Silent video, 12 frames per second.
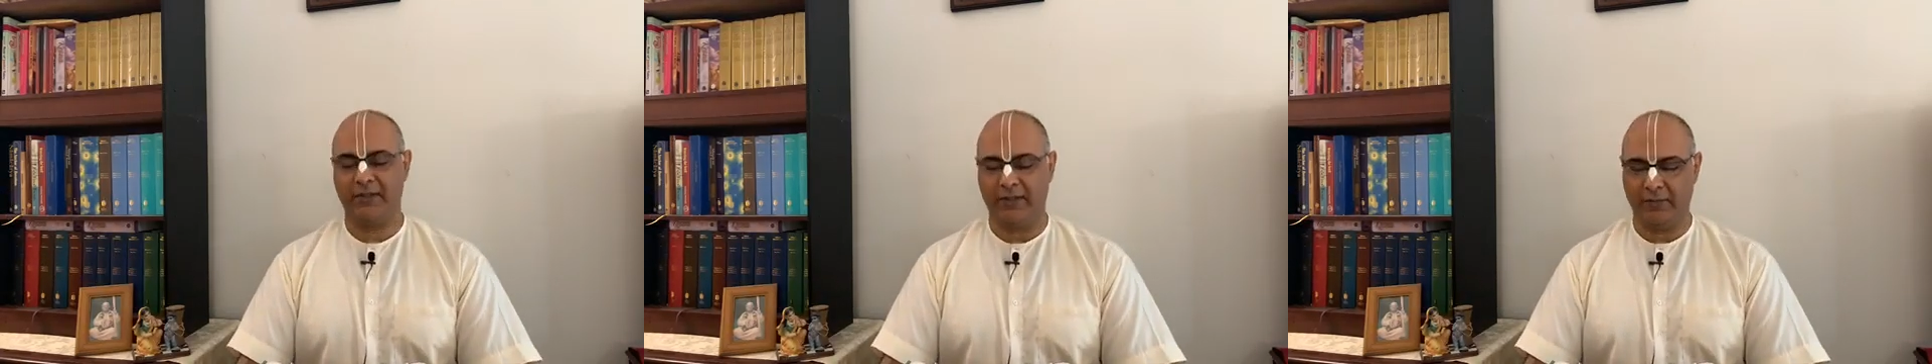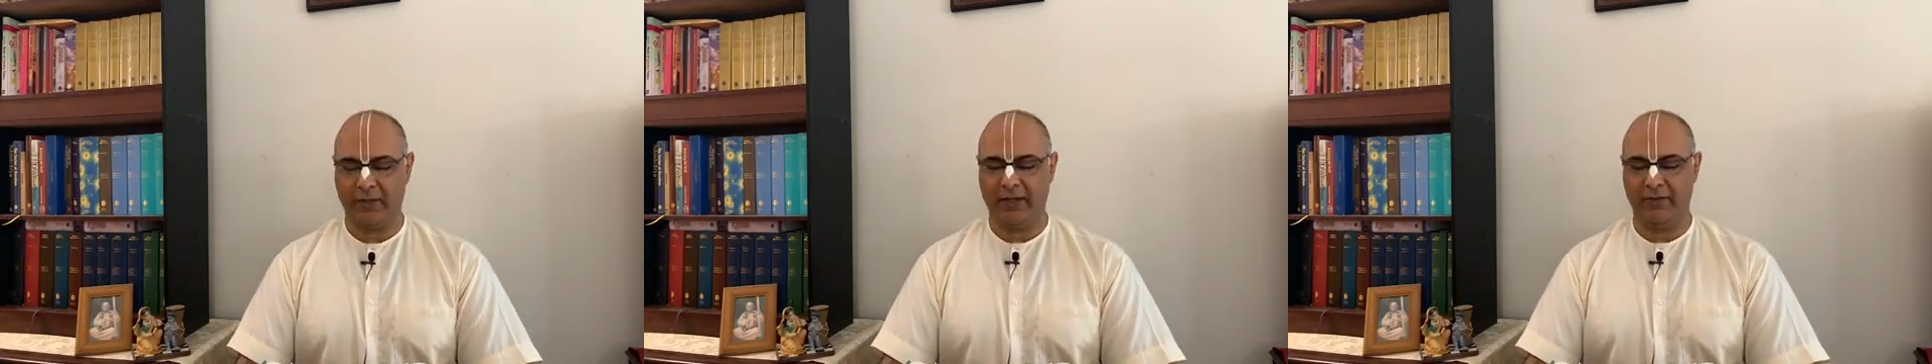
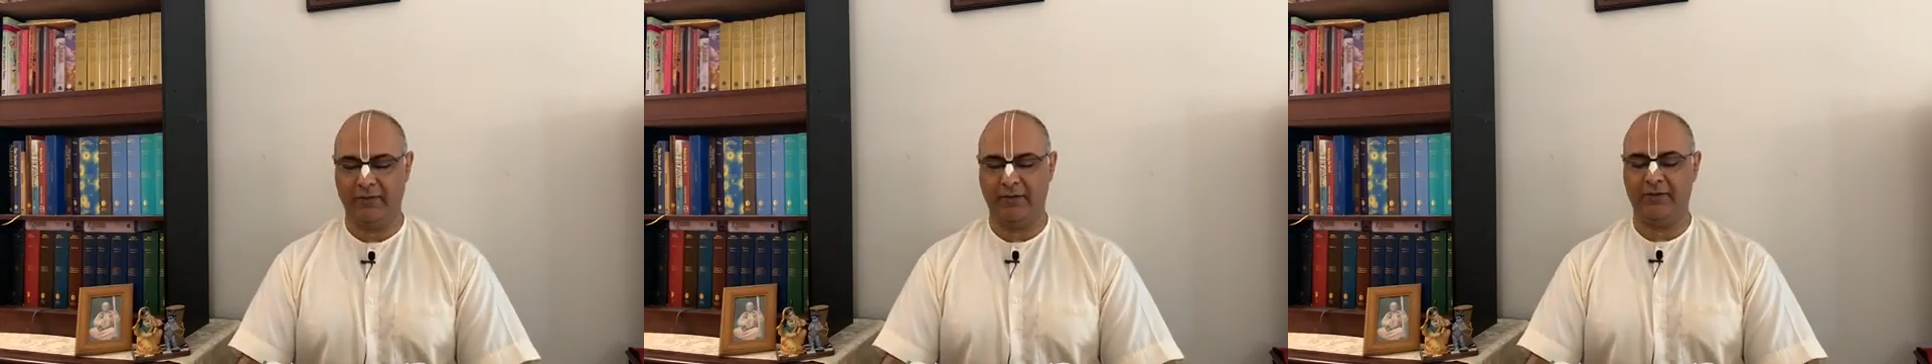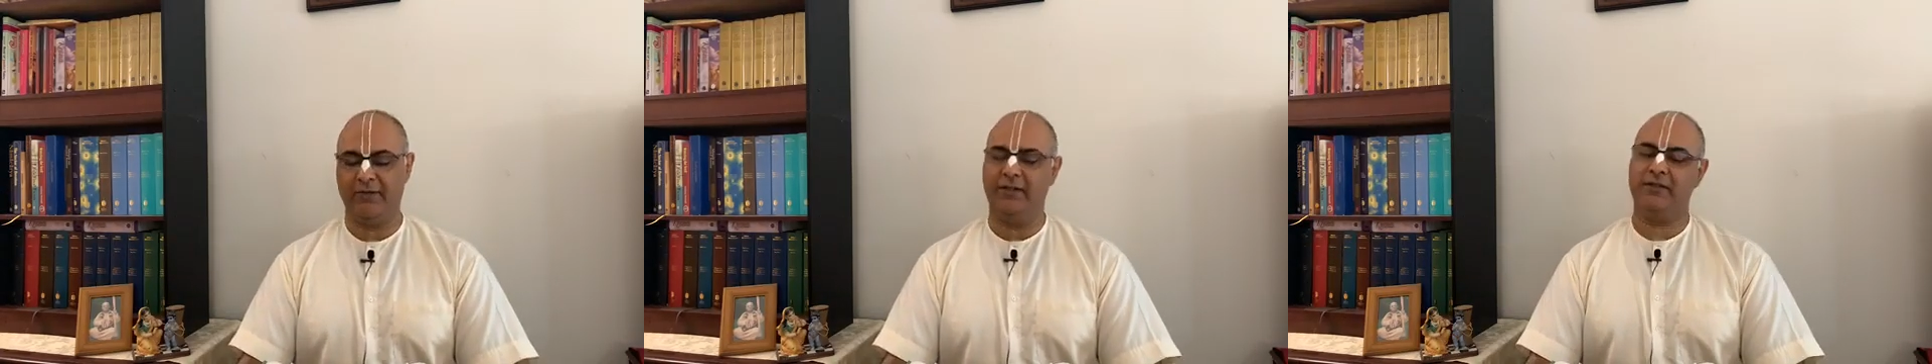that we have in
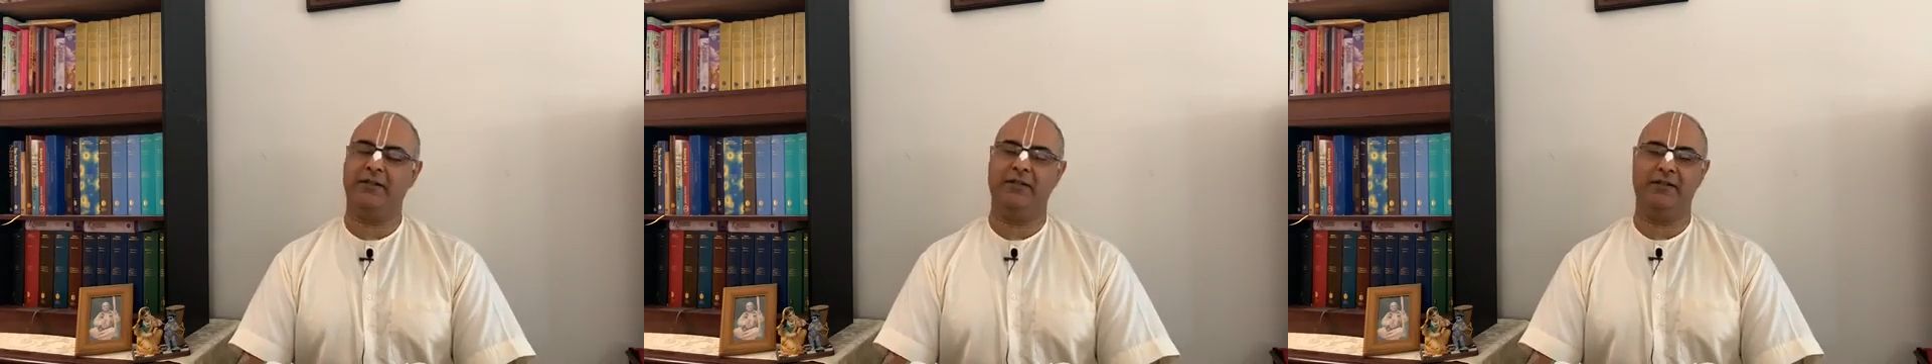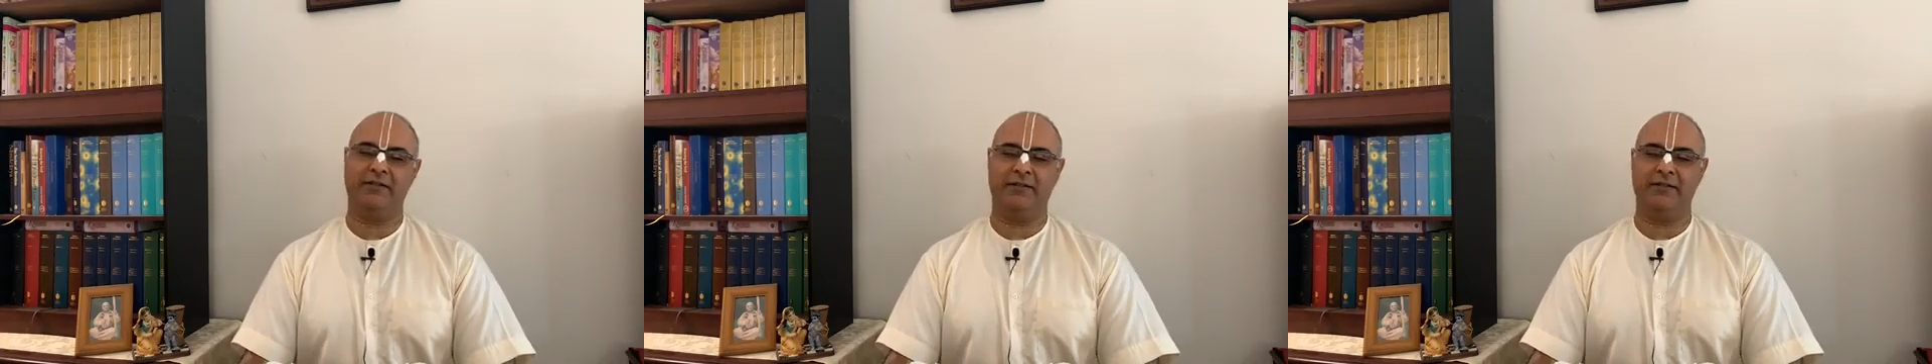the treasury?
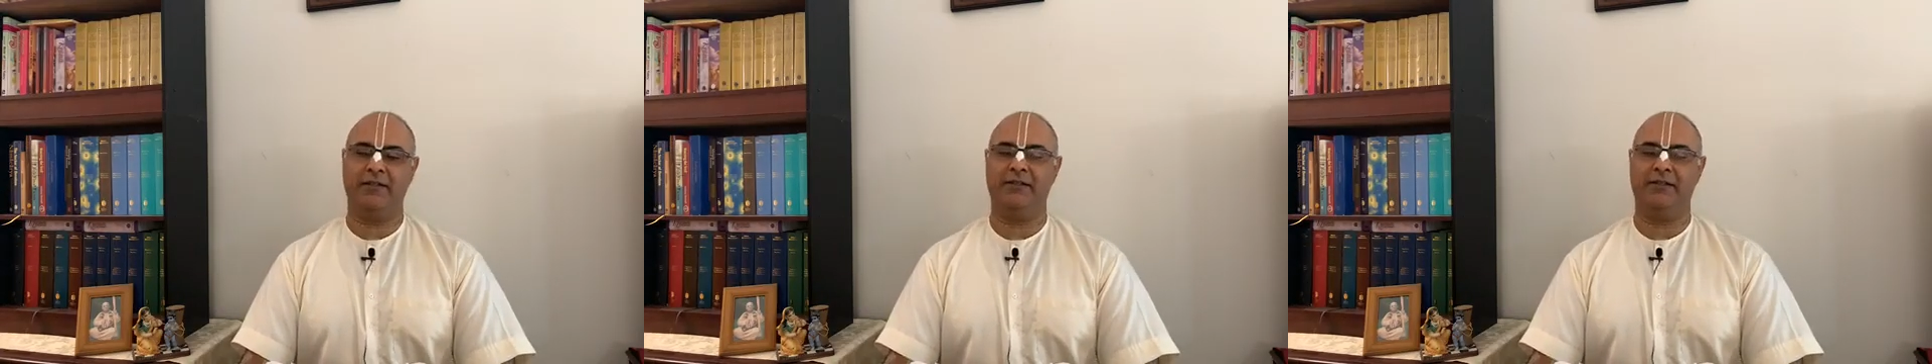He says,